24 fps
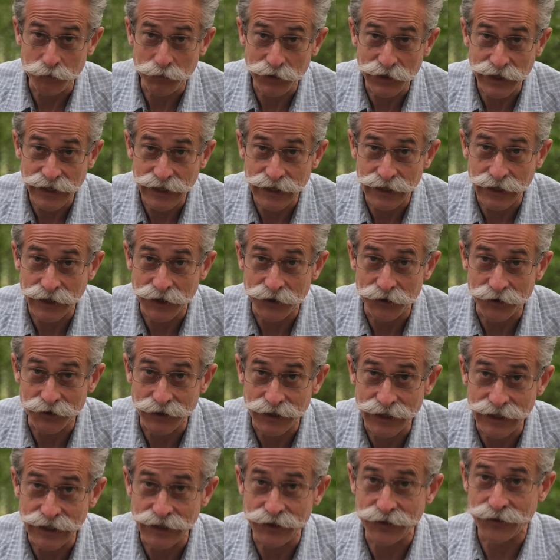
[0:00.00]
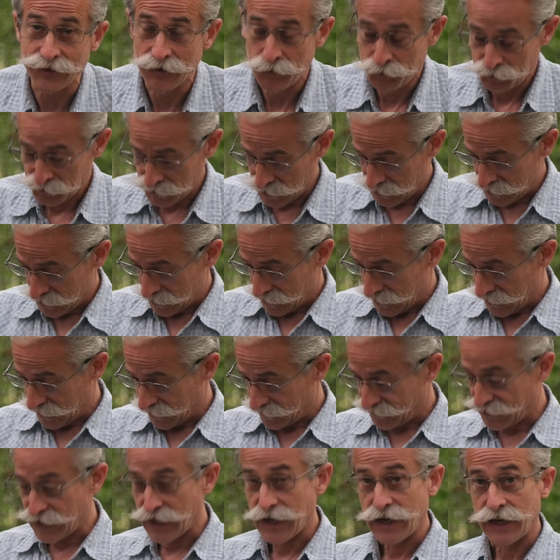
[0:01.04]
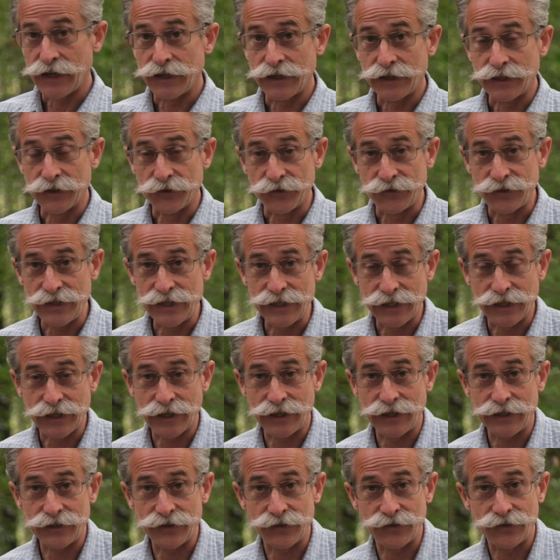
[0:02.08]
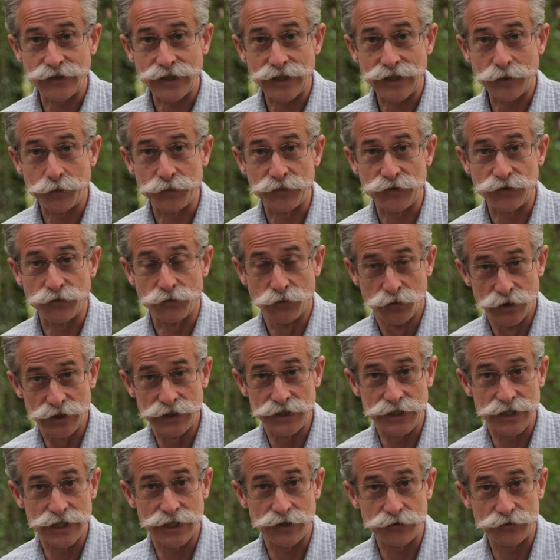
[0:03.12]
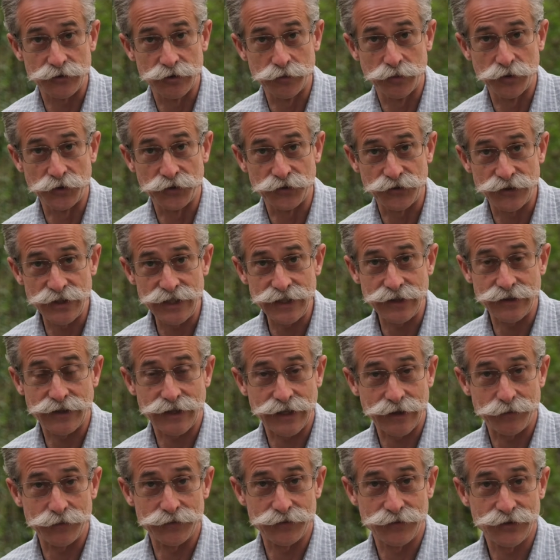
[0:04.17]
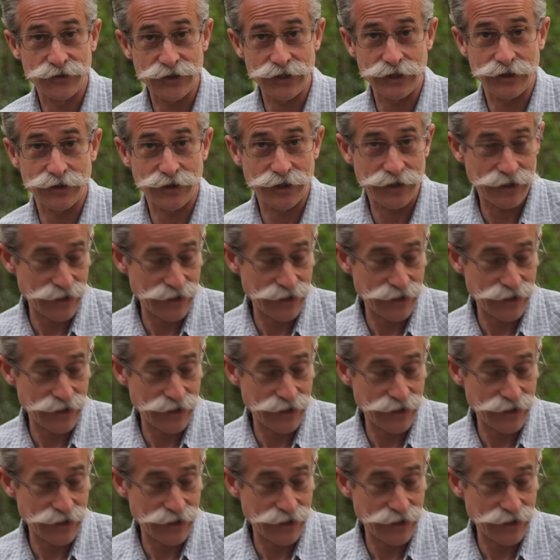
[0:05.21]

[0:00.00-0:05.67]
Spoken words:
plate underneath, and it's got a seat concepts, really comfortable seat that I'm sitting on